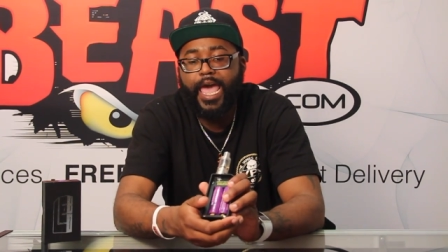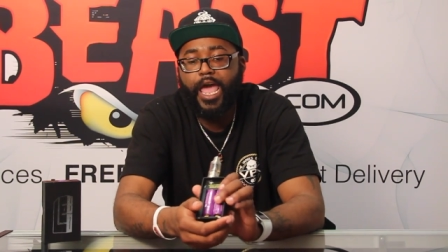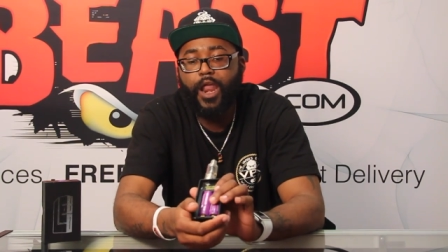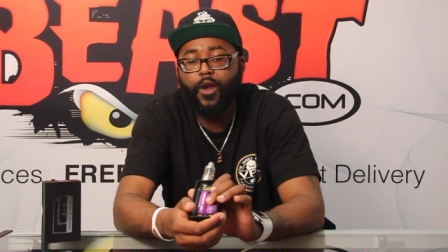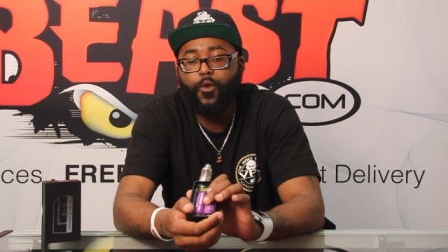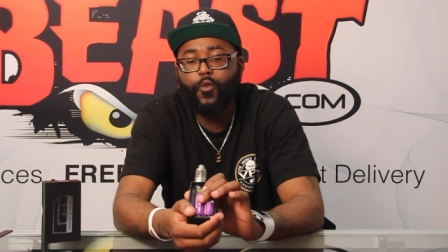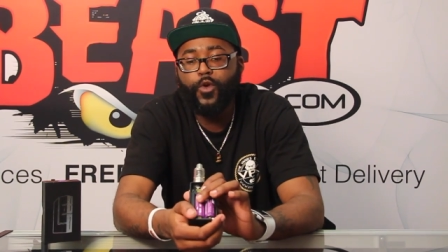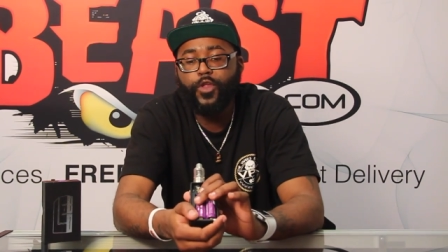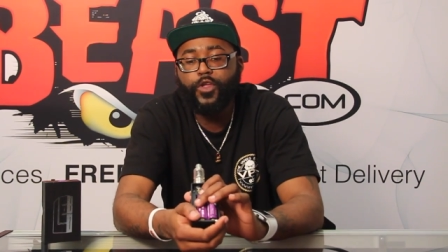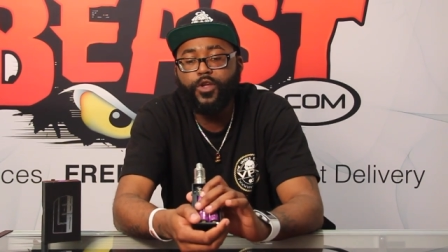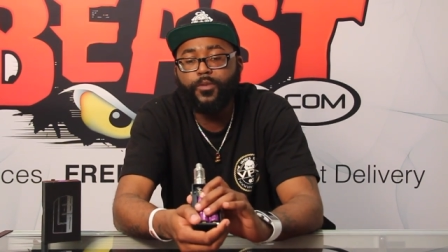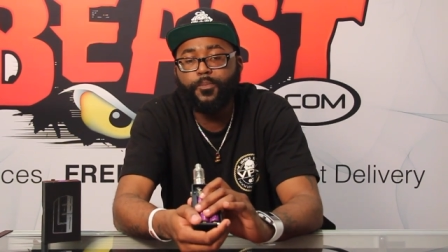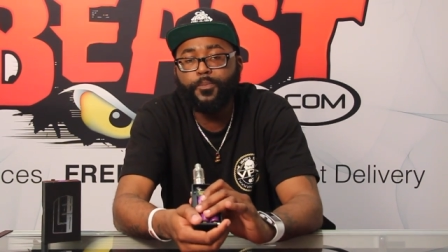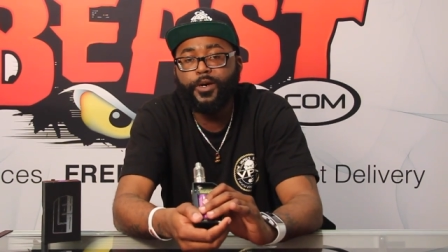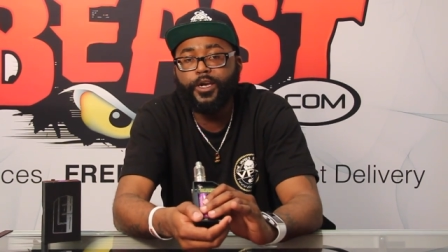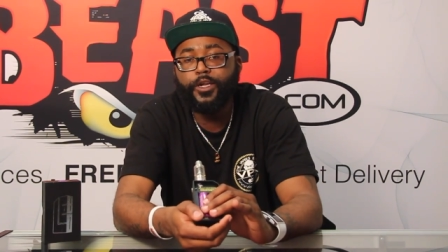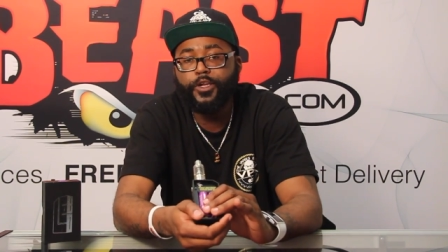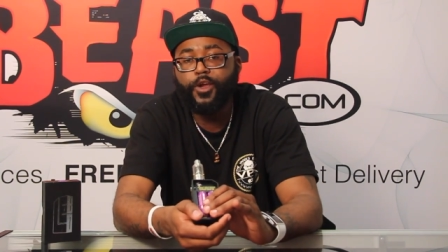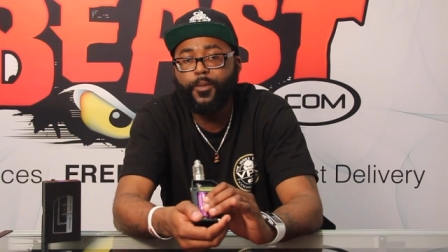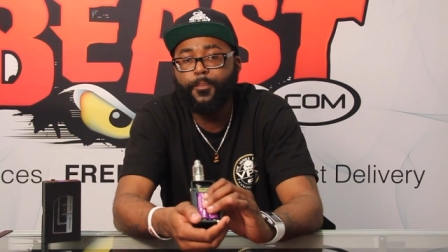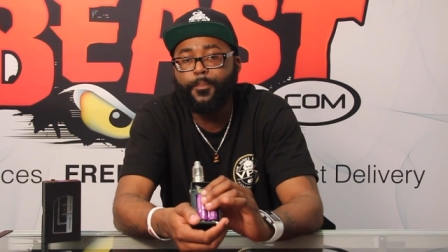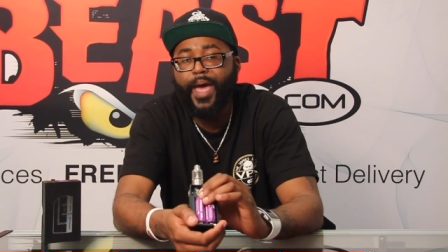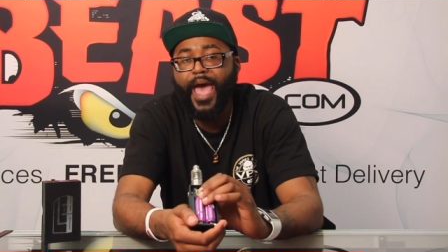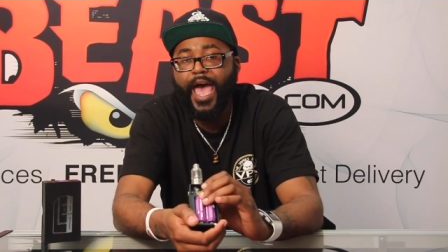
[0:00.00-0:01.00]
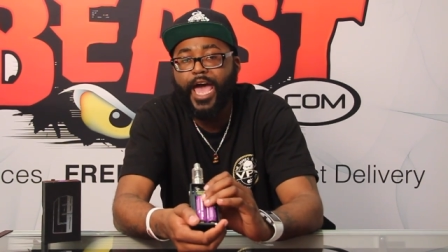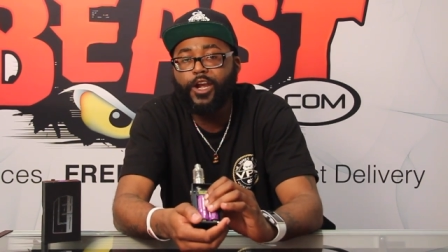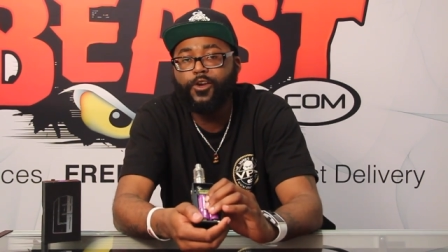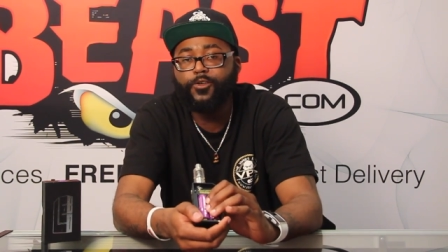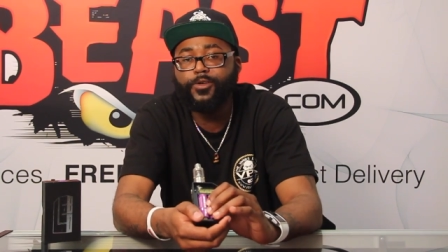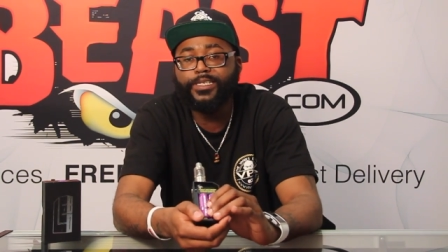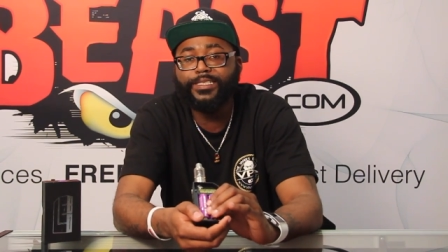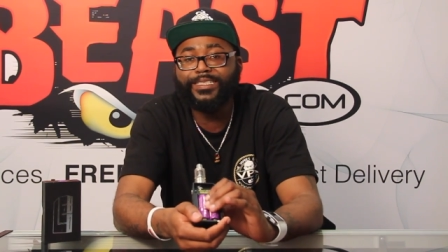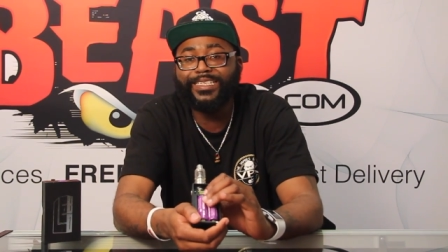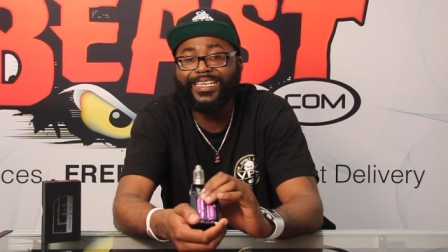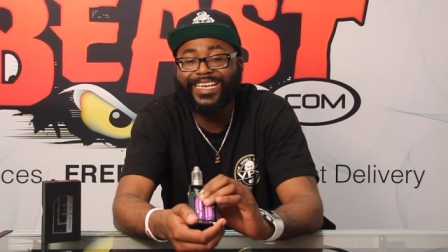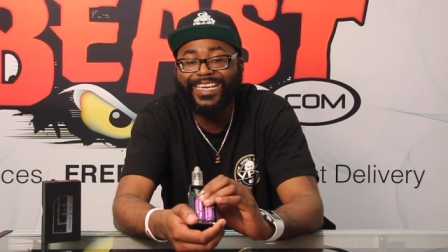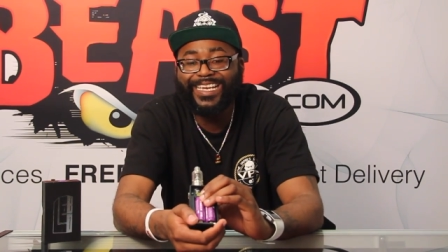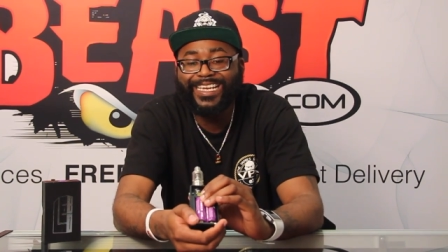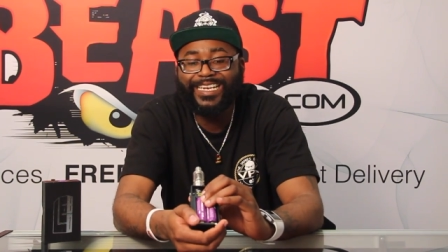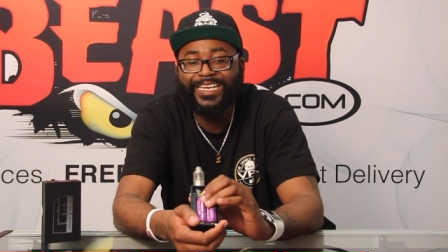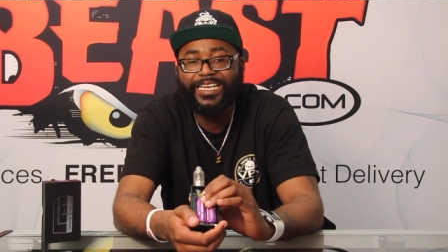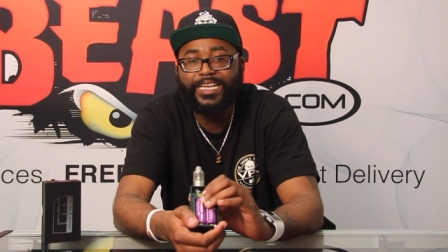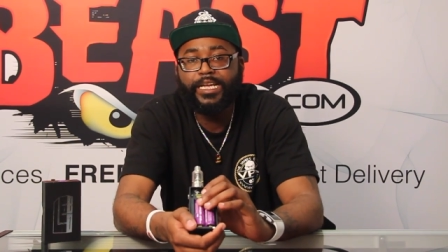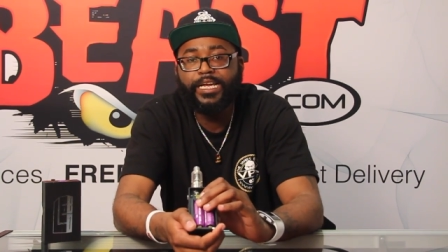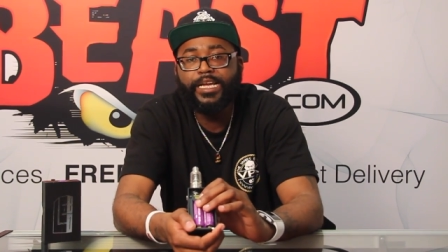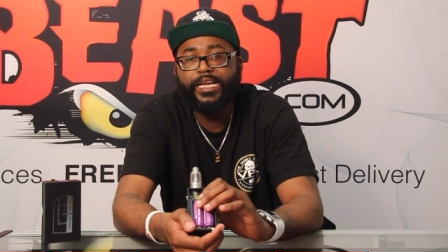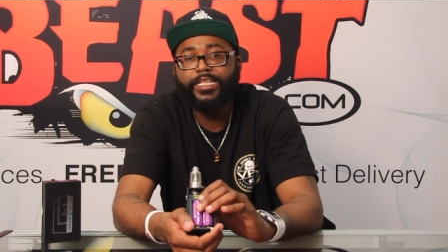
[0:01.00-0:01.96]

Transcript: And when you put your batteries in,